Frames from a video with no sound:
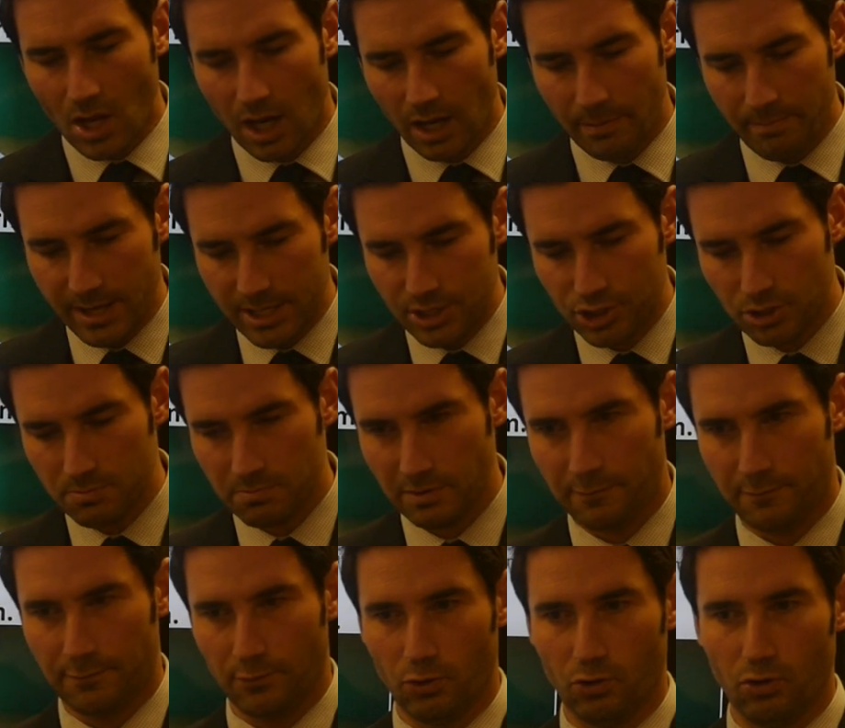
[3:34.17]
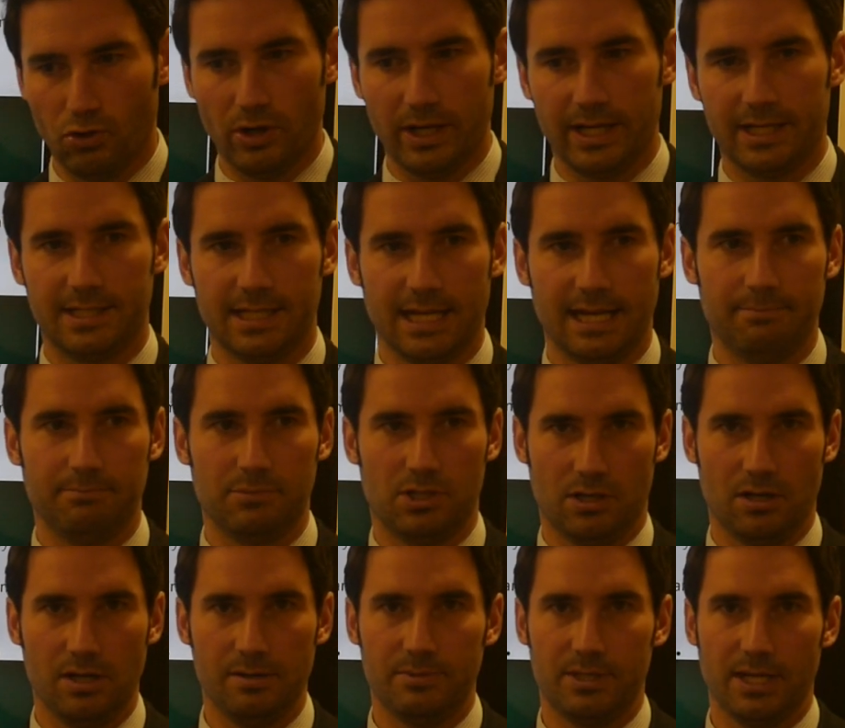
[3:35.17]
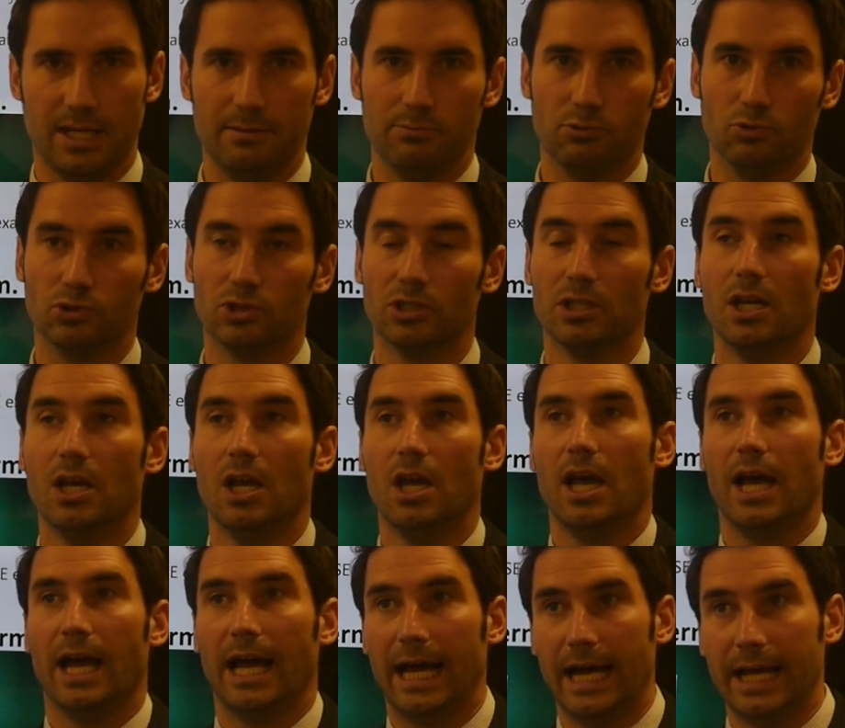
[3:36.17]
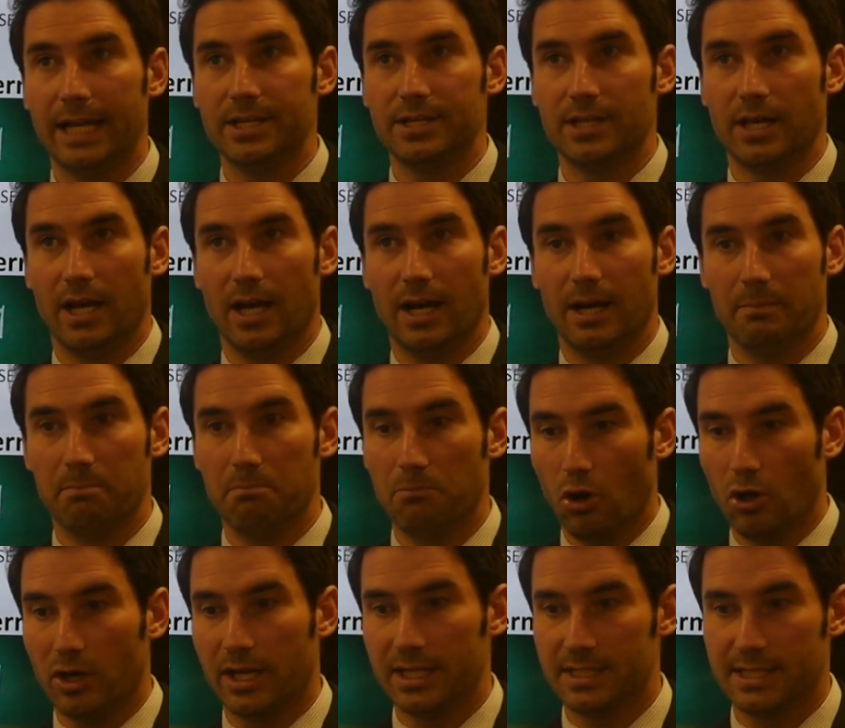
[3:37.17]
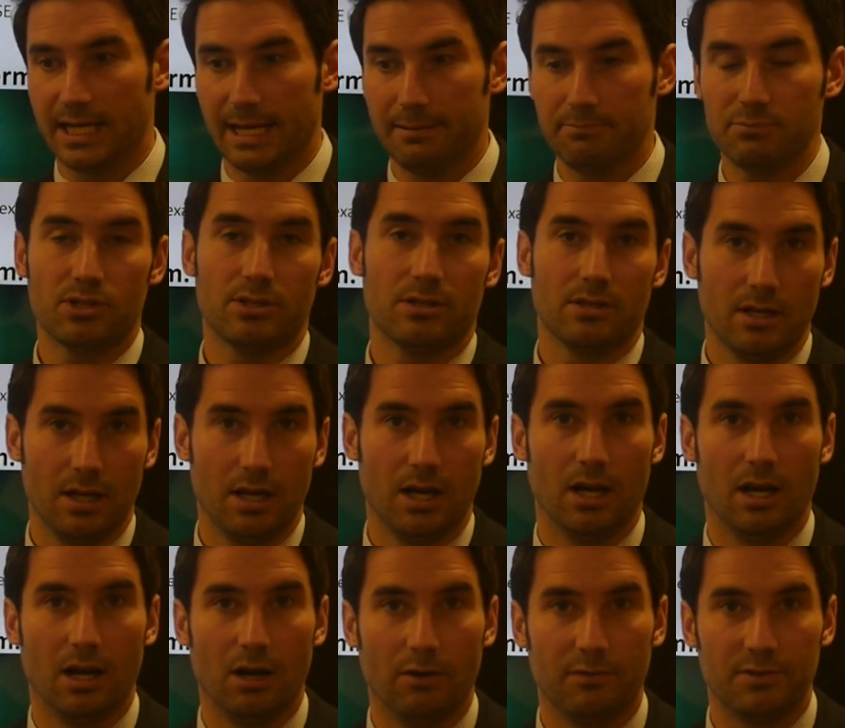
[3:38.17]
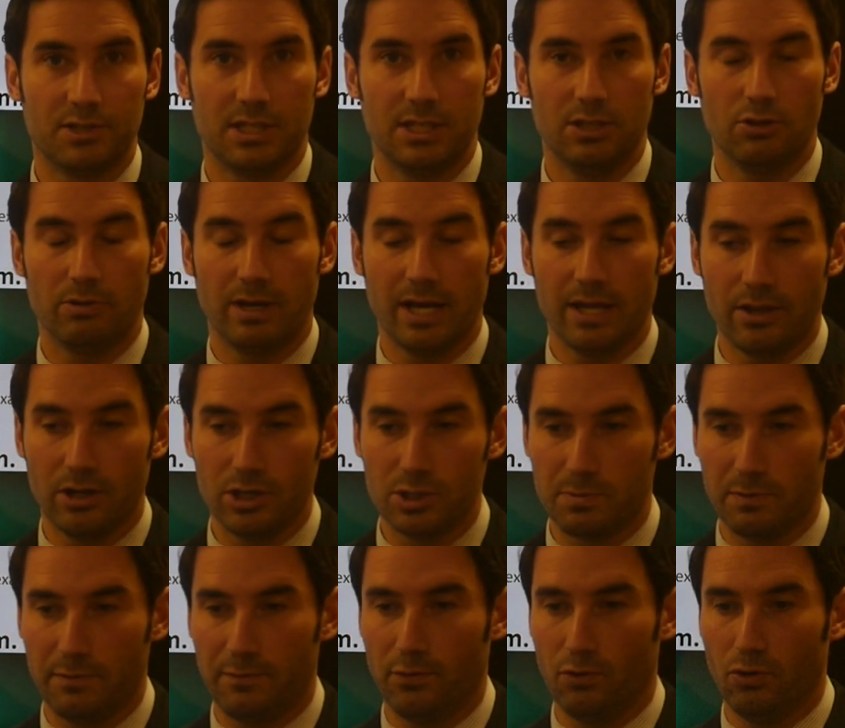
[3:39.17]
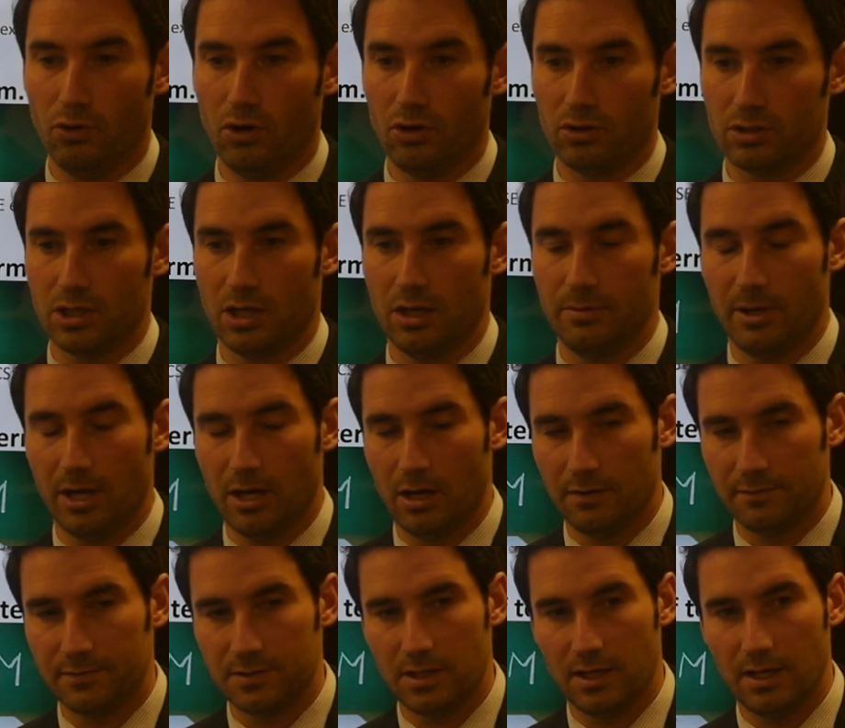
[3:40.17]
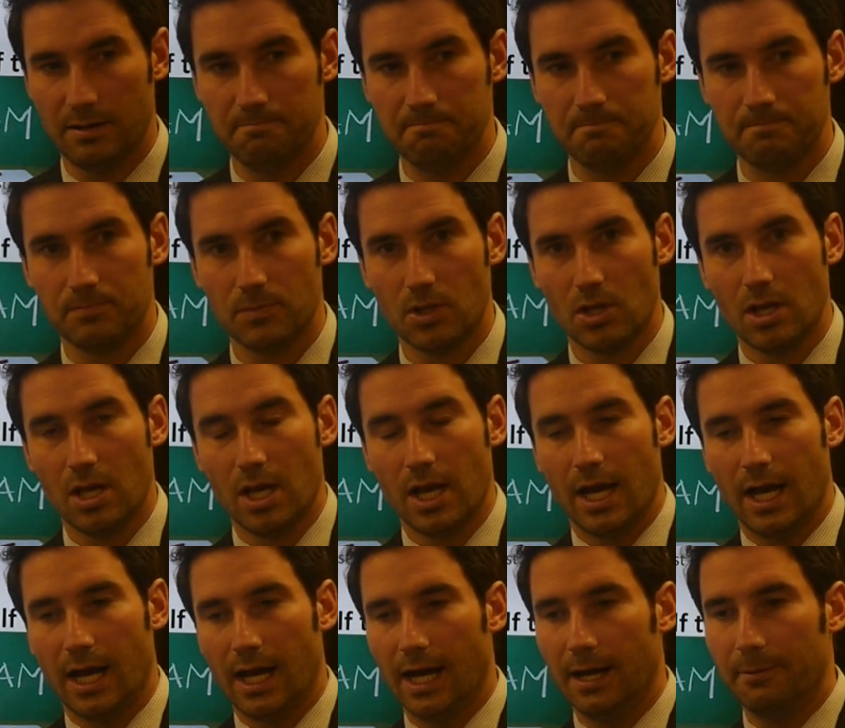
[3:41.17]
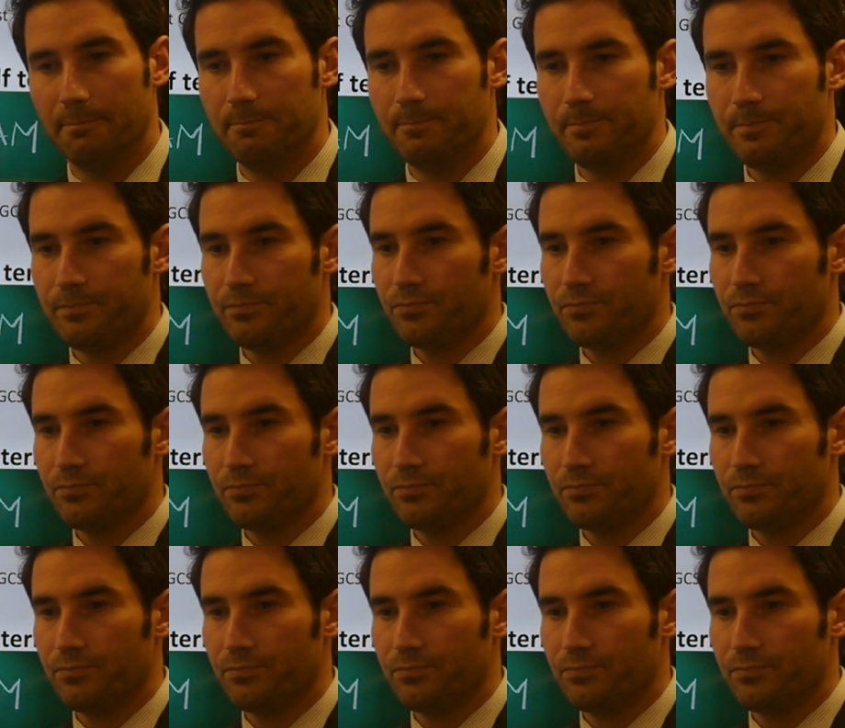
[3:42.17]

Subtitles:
I mentioned before exam timetables and mock exams. Obviously you'll get those before October half term.